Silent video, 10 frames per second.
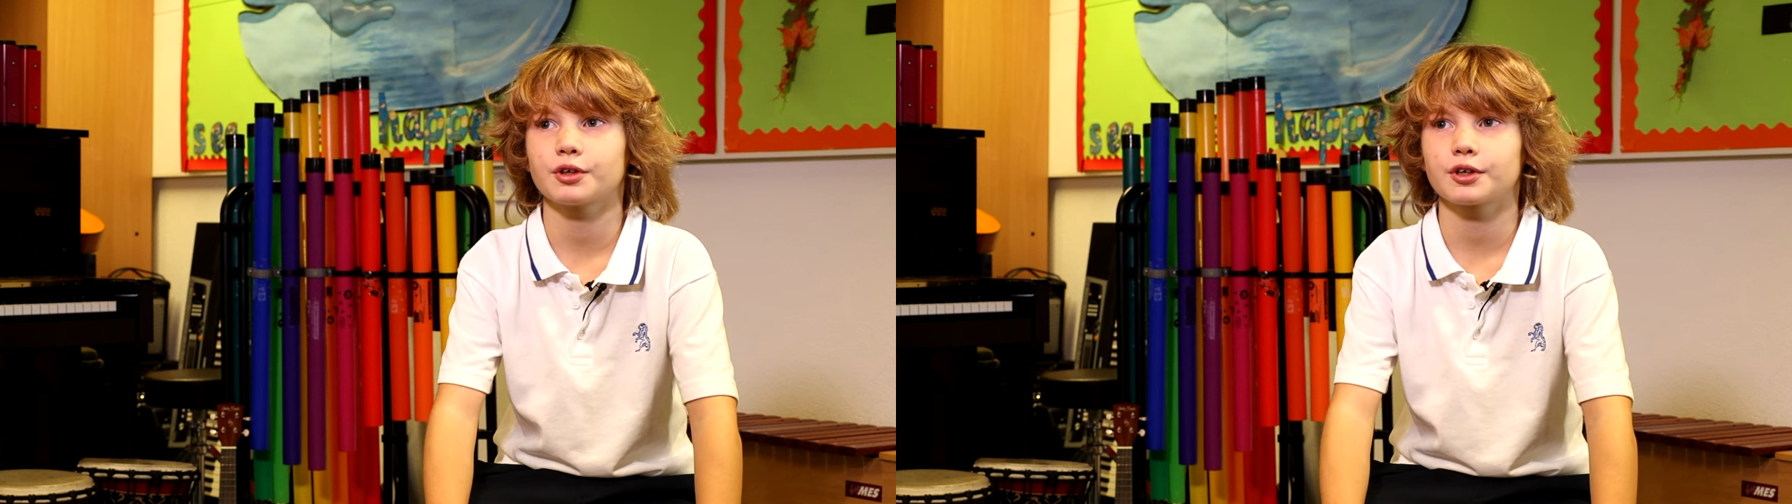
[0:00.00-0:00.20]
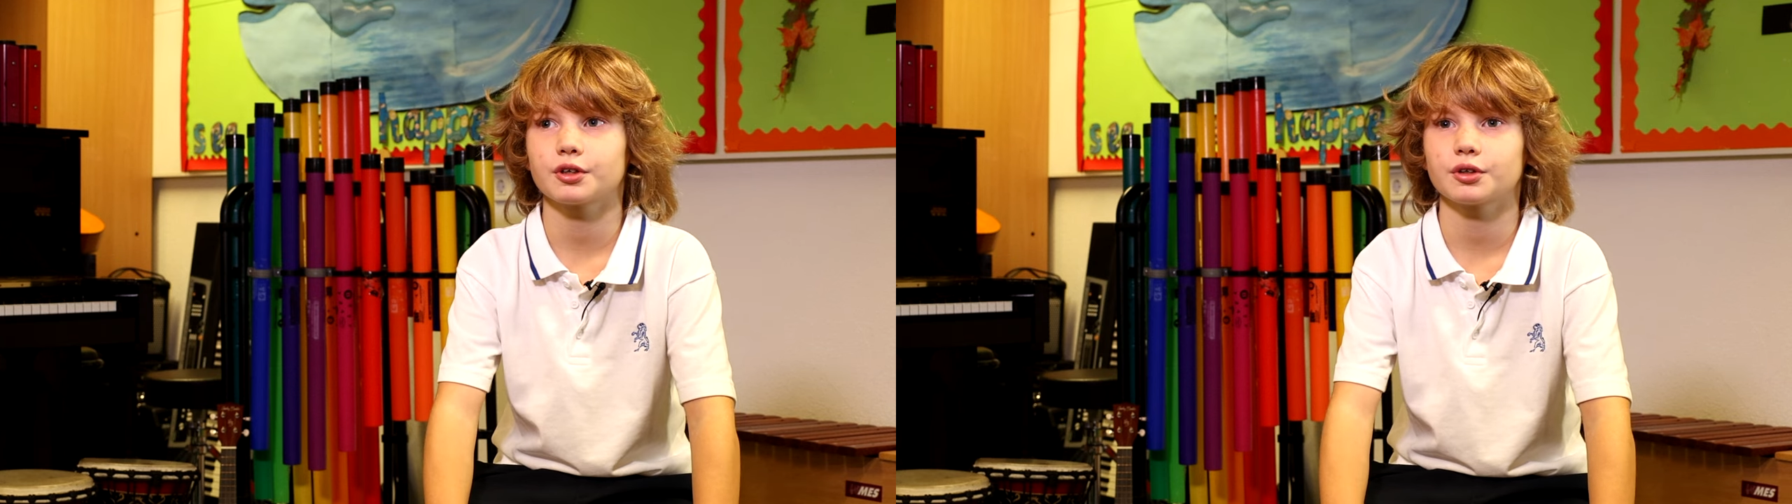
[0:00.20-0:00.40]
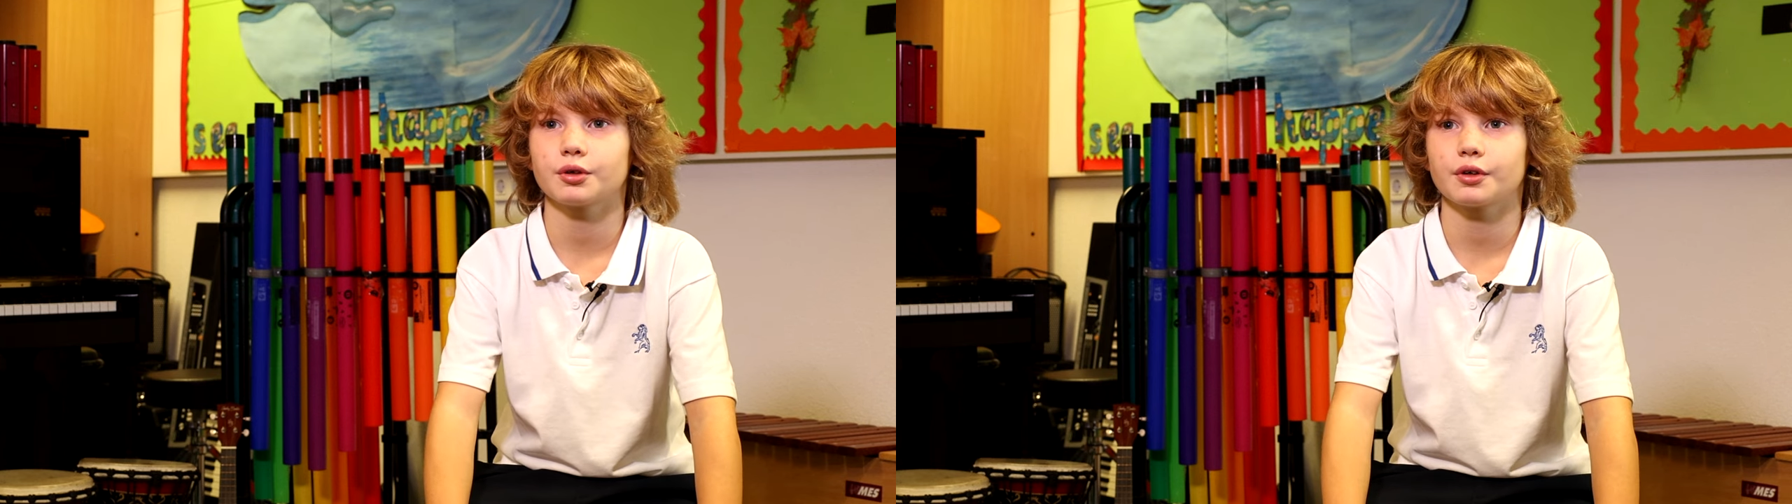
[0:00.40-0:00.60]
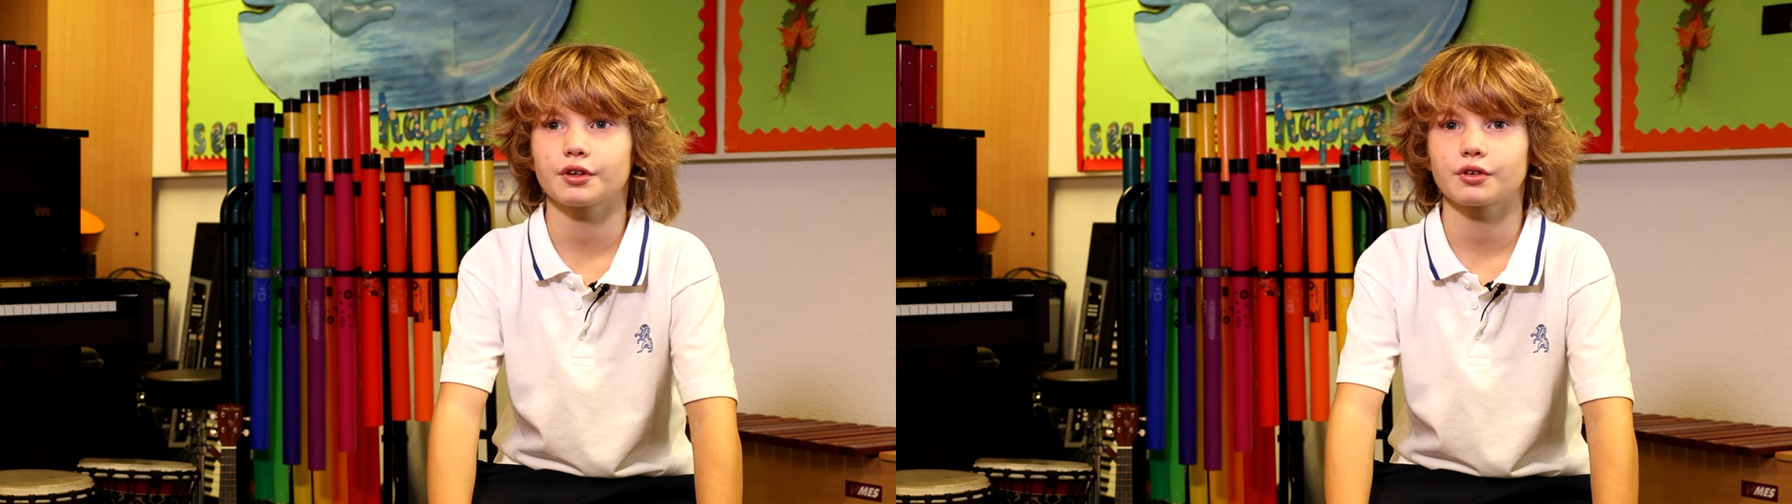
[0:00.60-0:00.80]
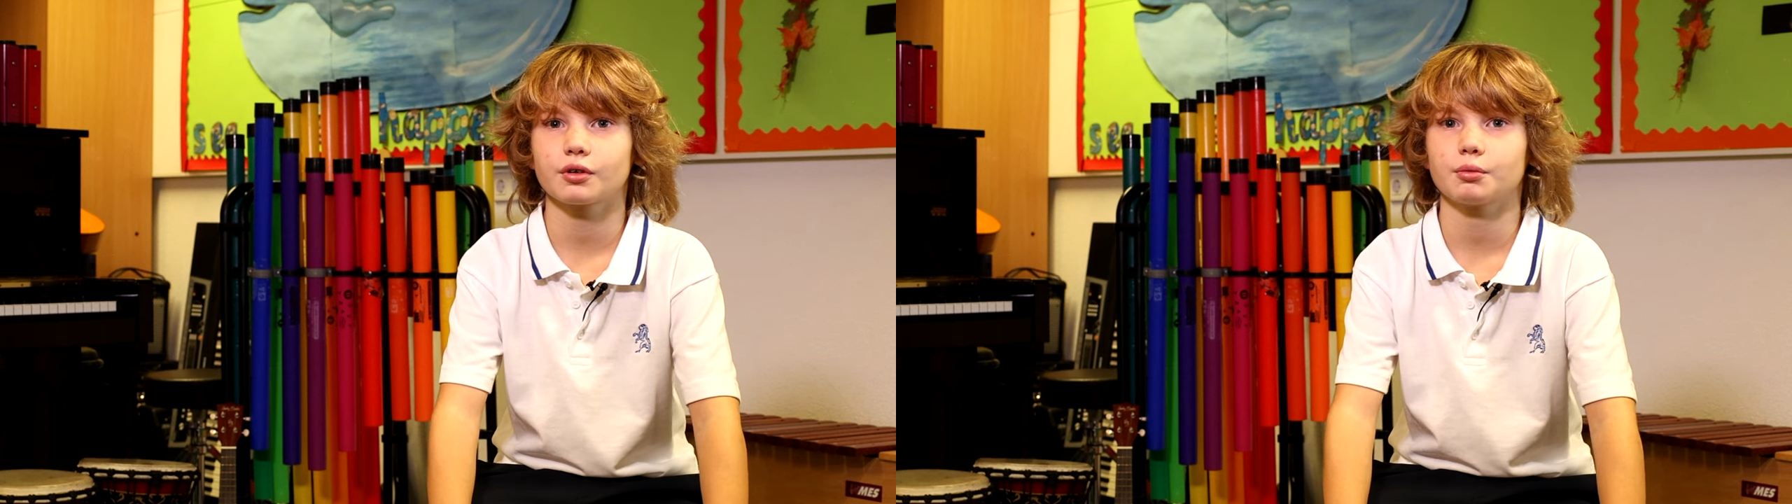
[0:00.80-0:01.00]
we go
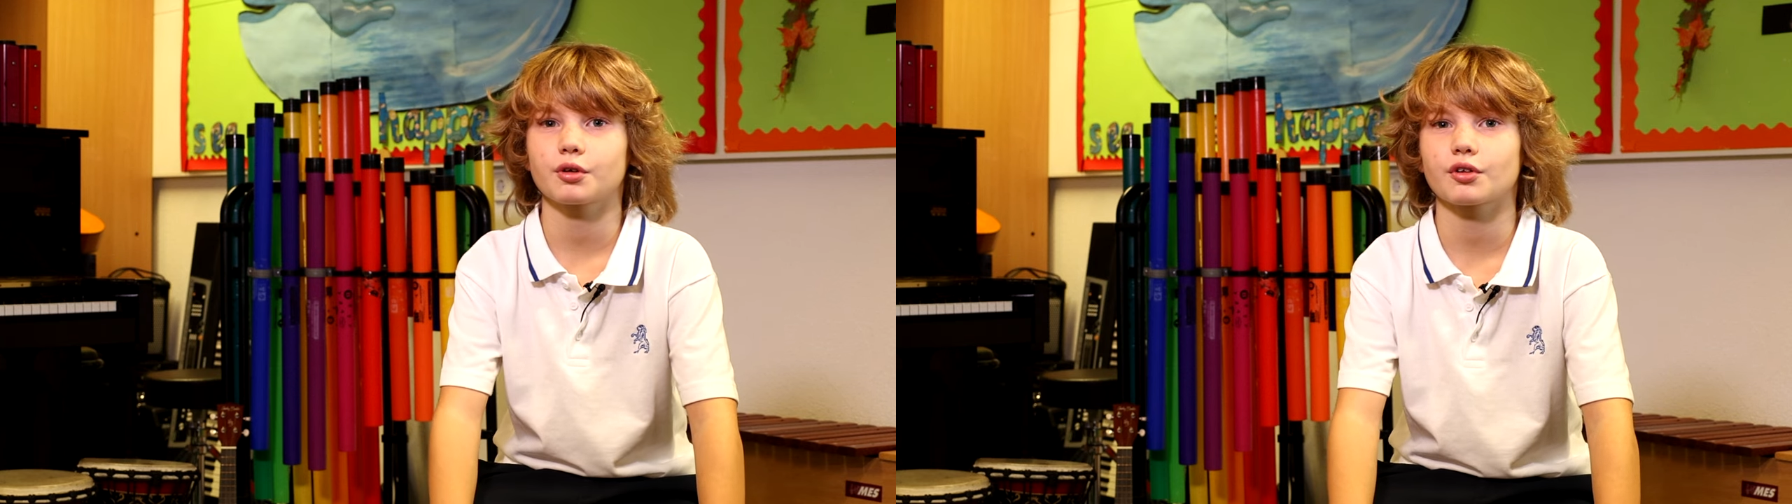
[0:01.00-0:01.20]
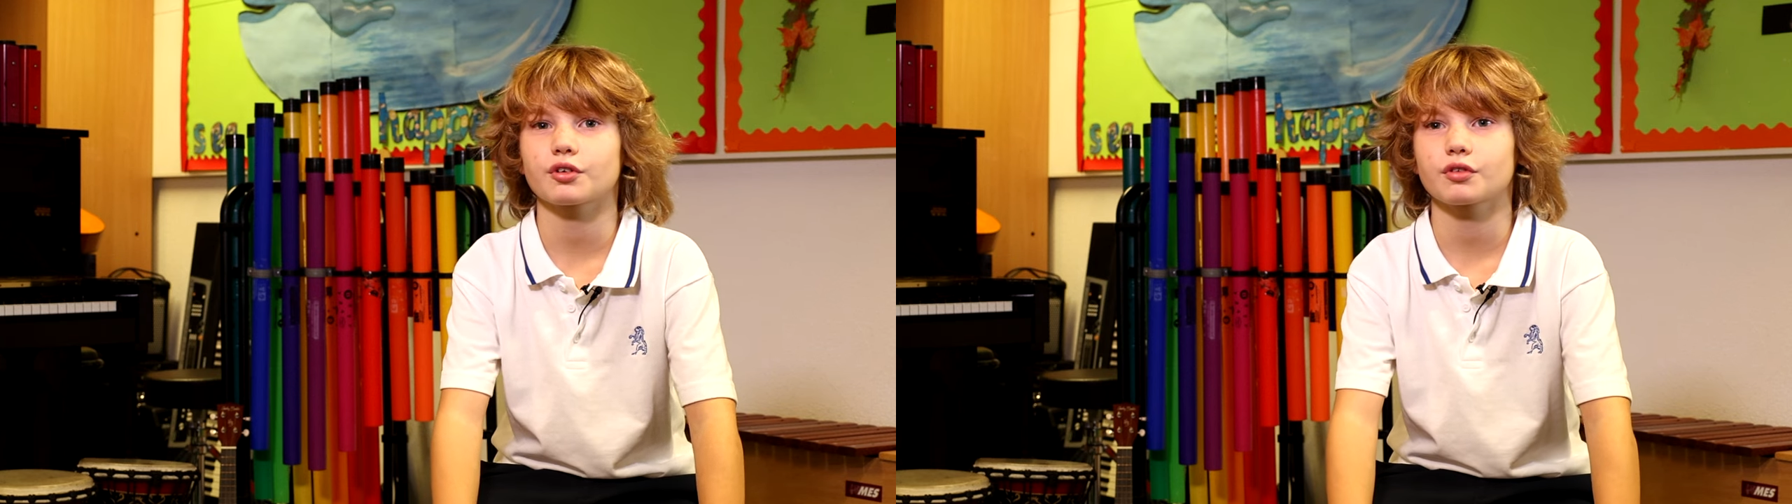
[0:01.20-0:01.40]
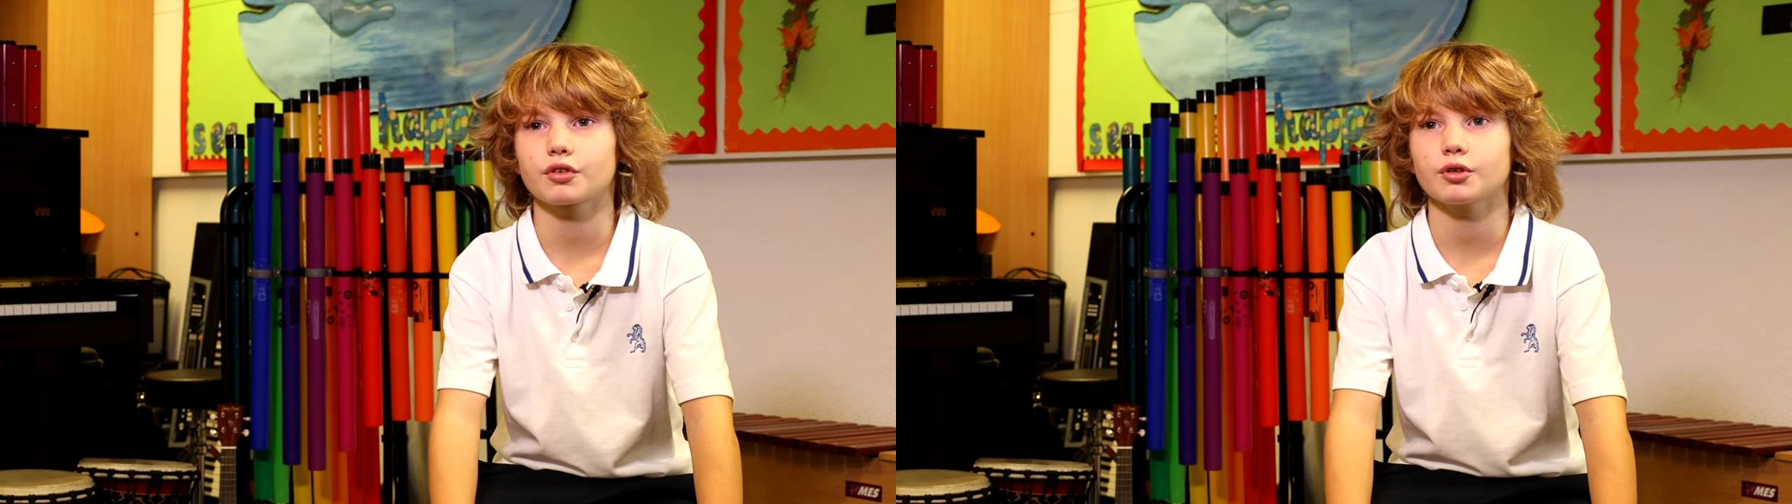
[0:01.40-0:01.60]
into a music